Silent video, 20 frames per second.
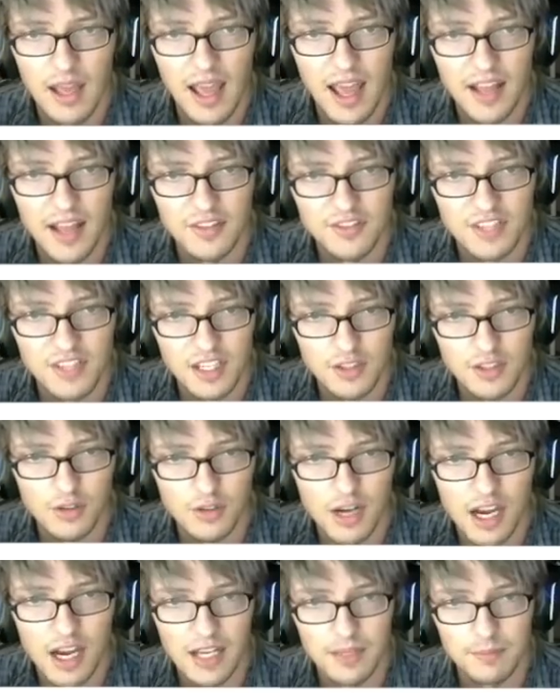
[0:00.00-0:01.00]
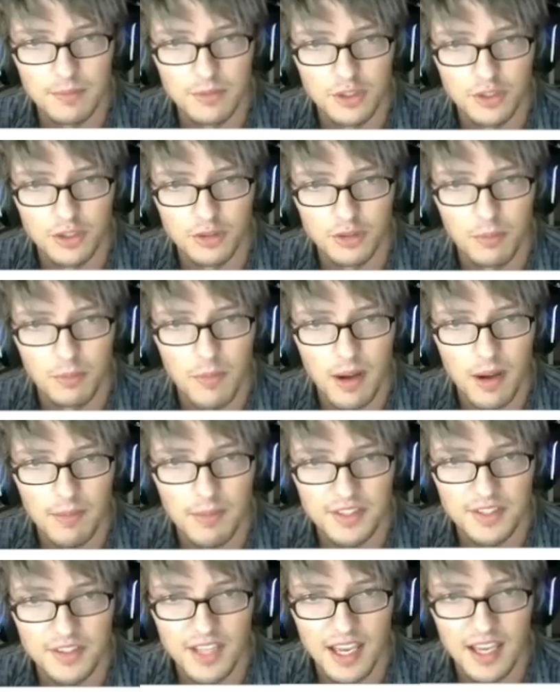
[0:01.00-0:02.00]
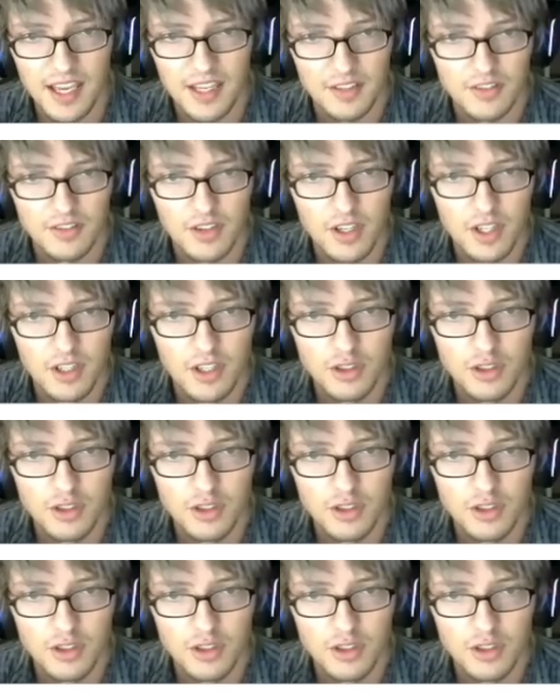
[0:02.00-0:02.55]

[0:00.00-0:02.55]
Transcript: and send your item to Mama's Gate,